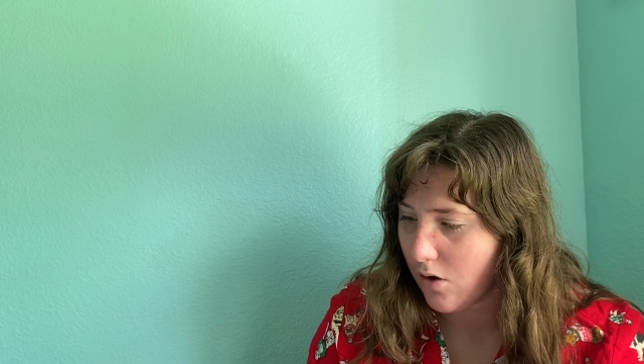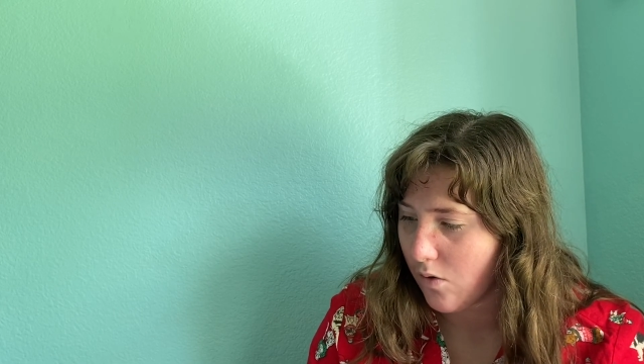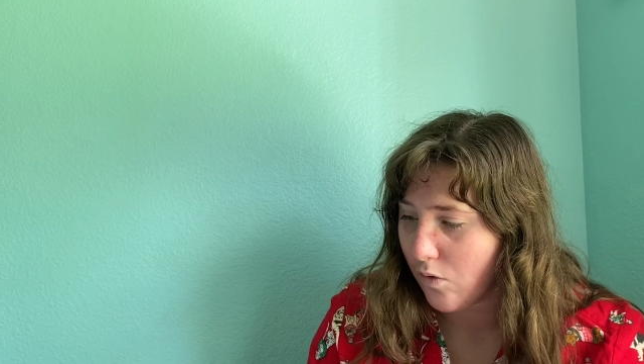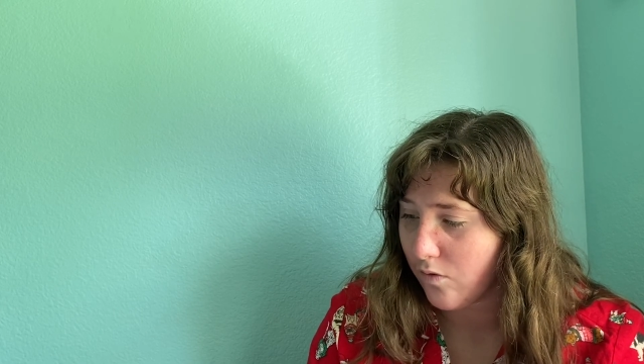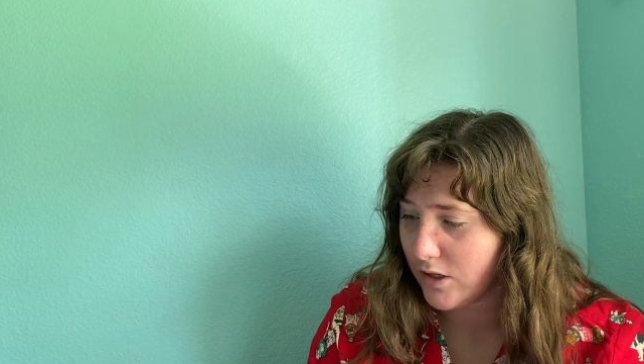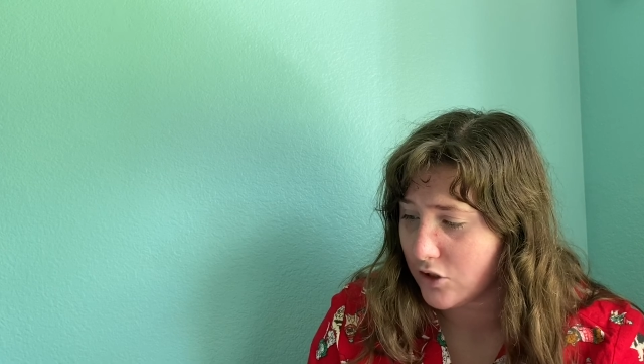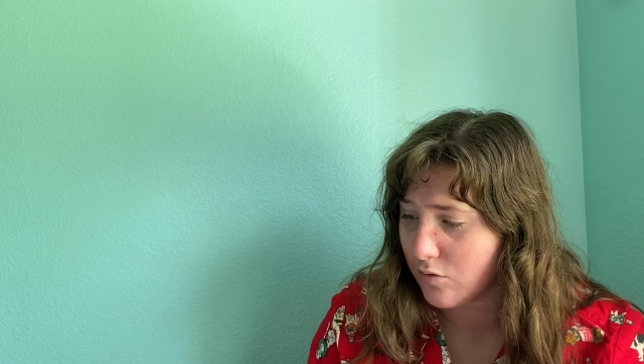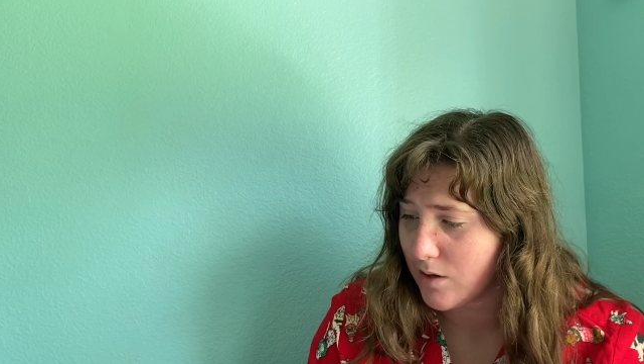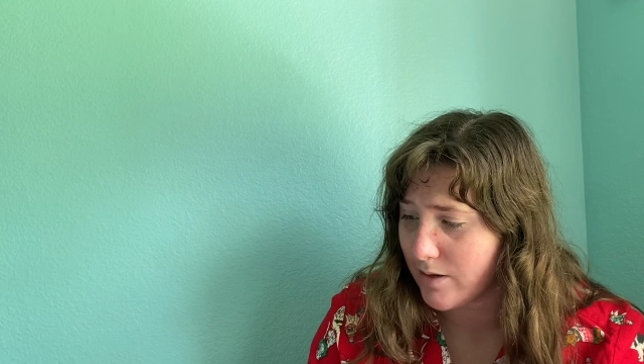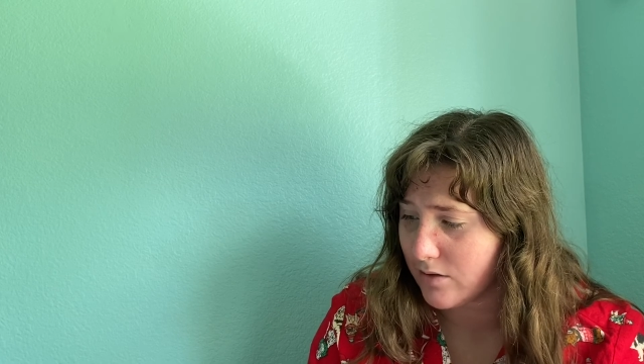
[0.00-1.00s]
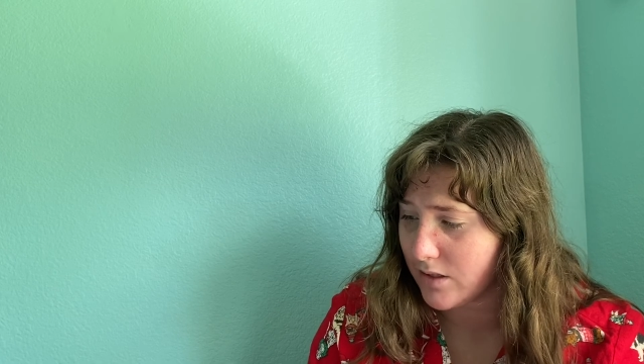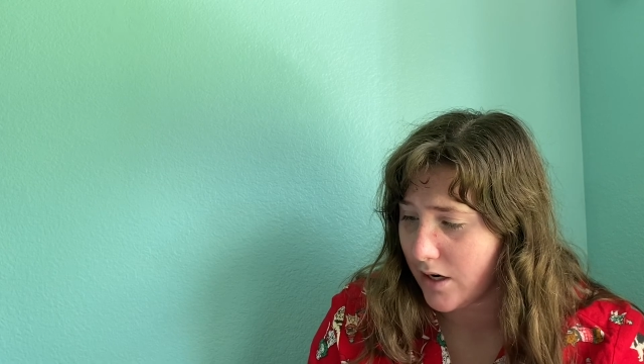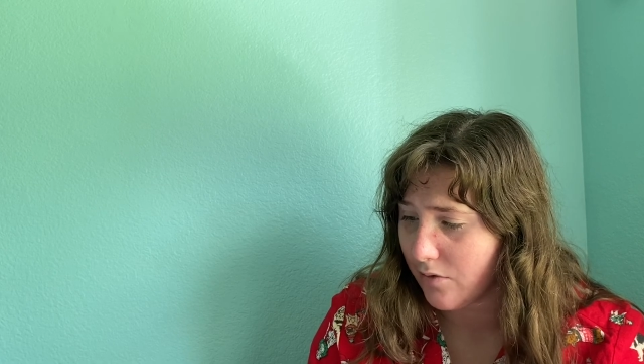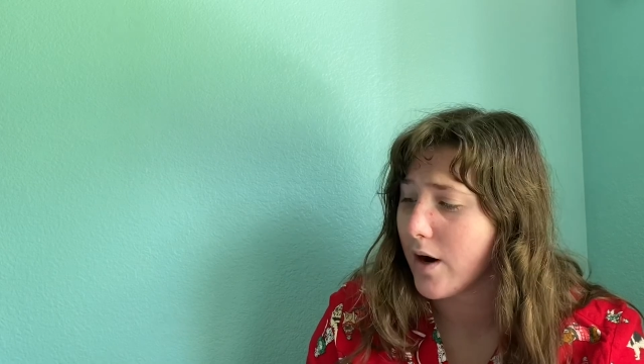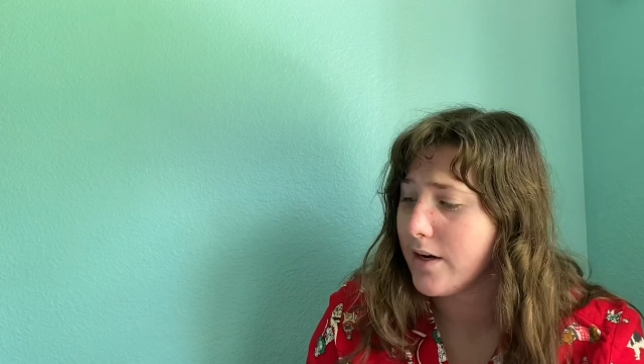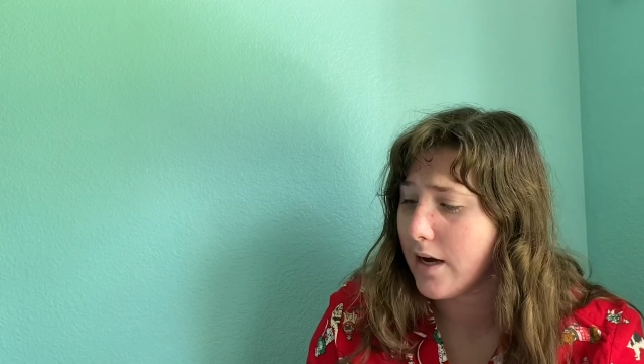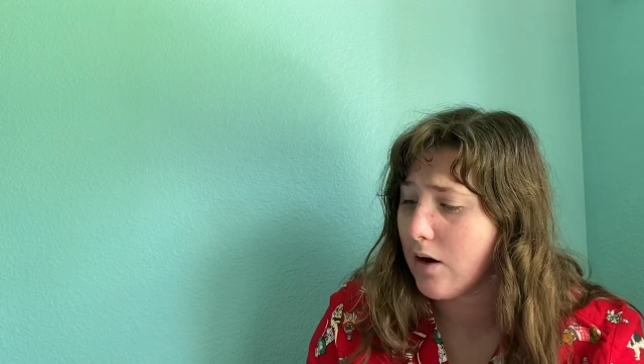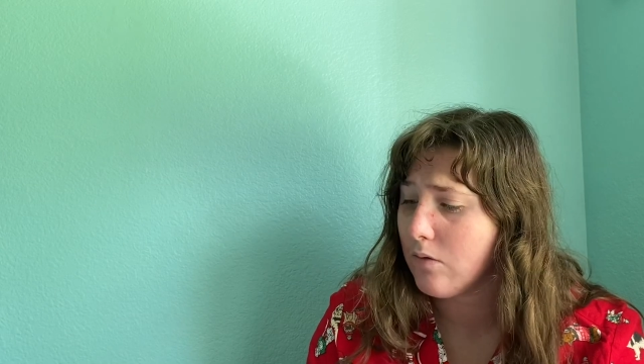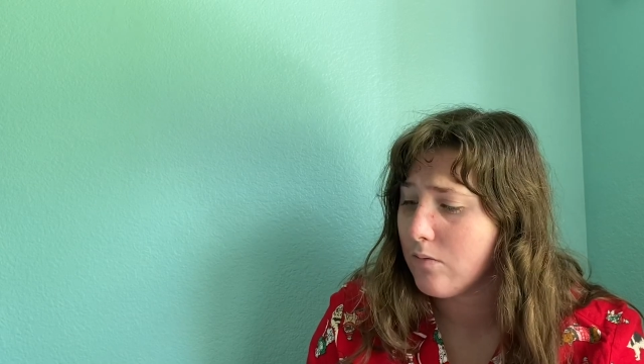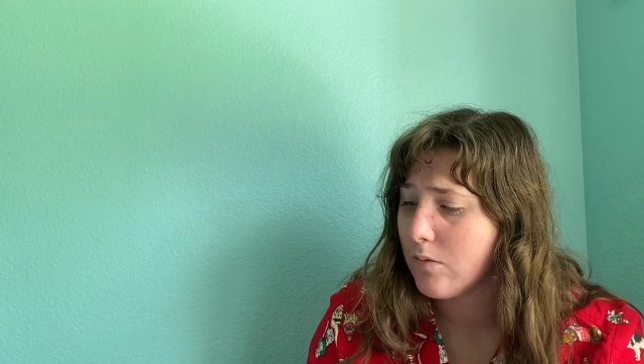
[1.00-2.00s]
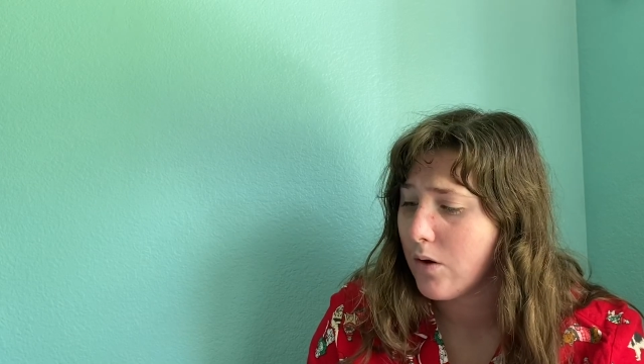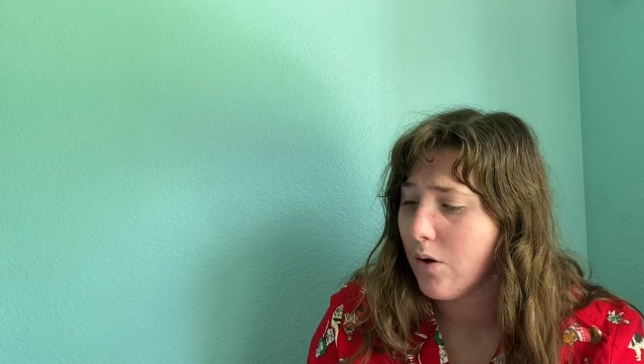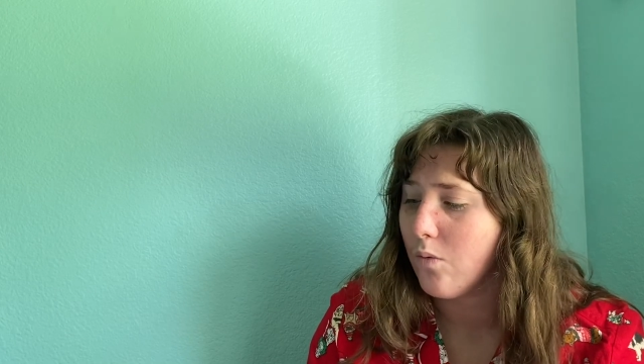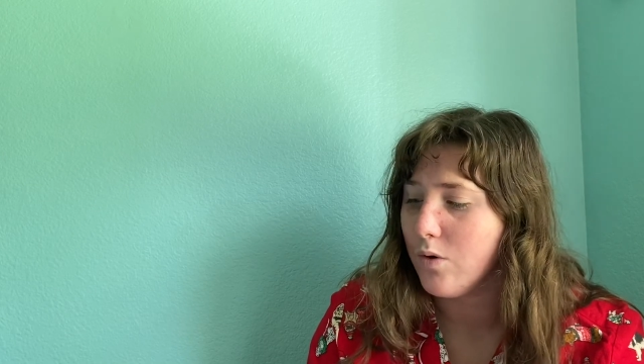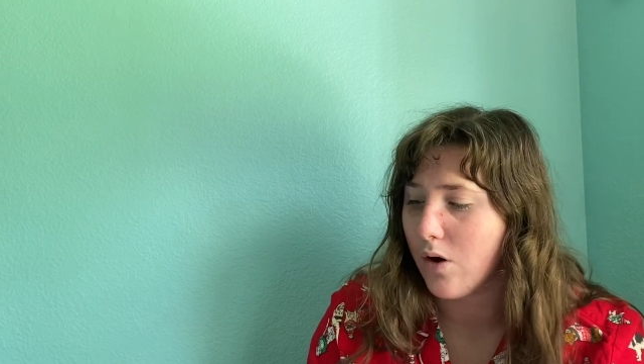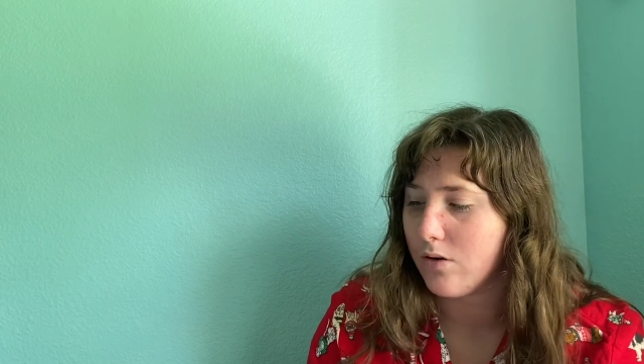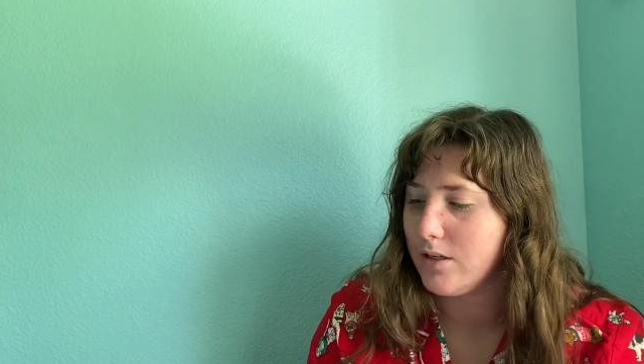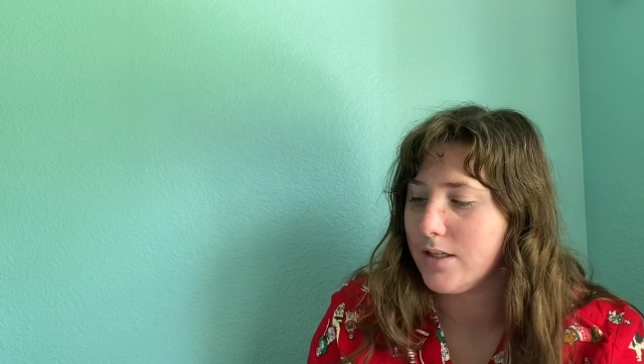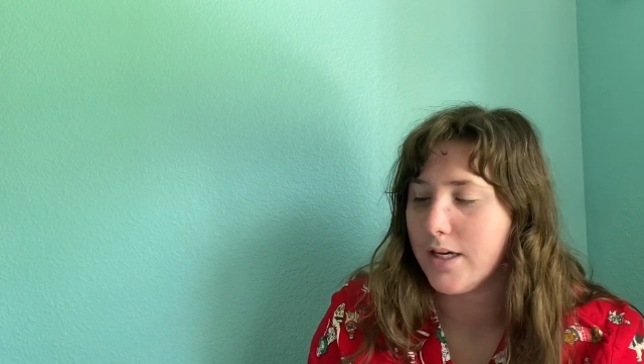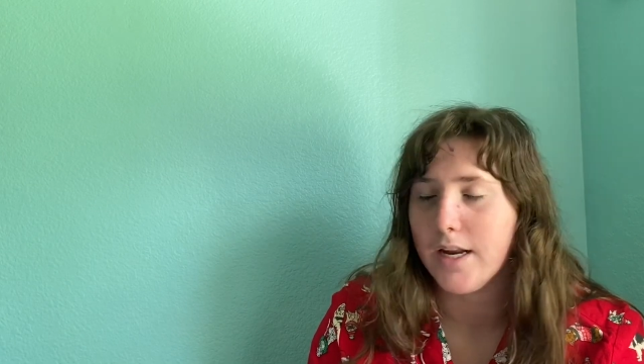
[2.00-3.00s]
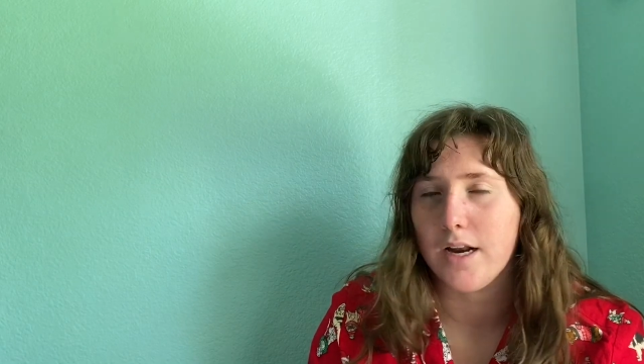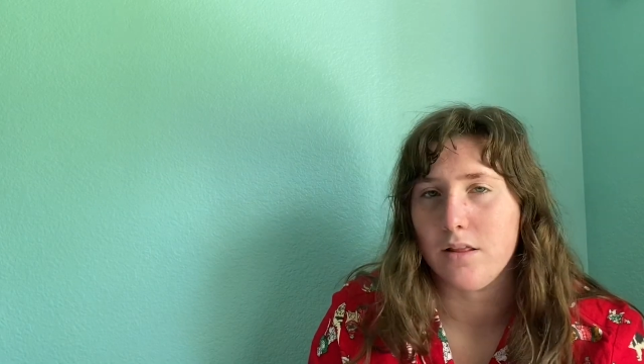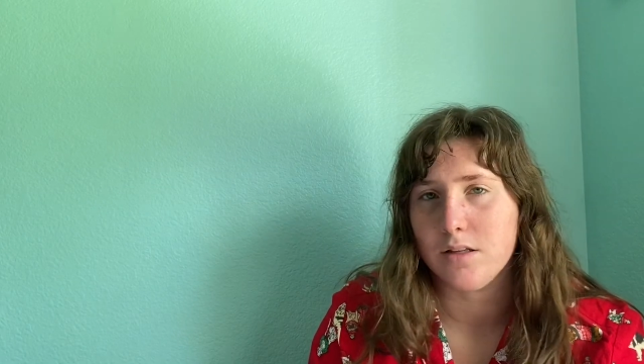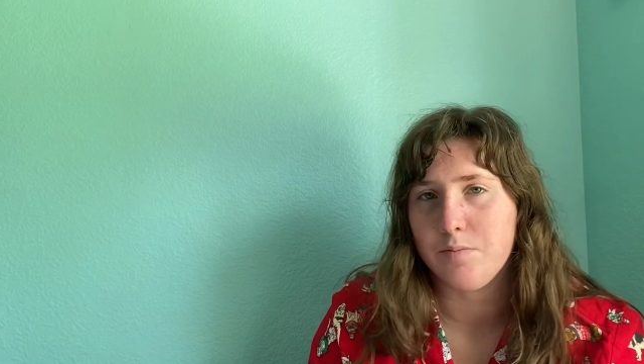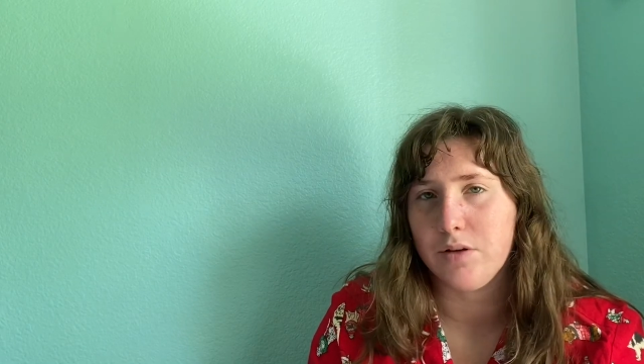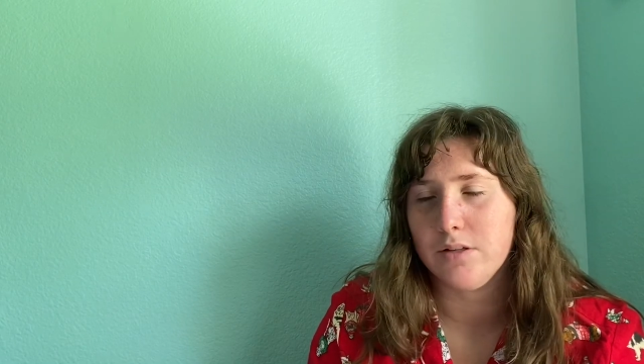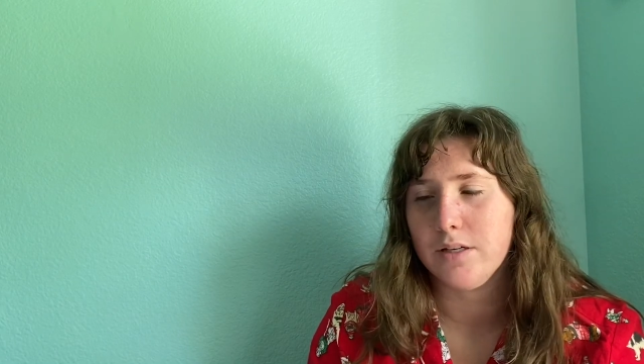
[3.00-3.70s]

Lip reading: We'll find your mom outside. Right now, we all need to get out of this building.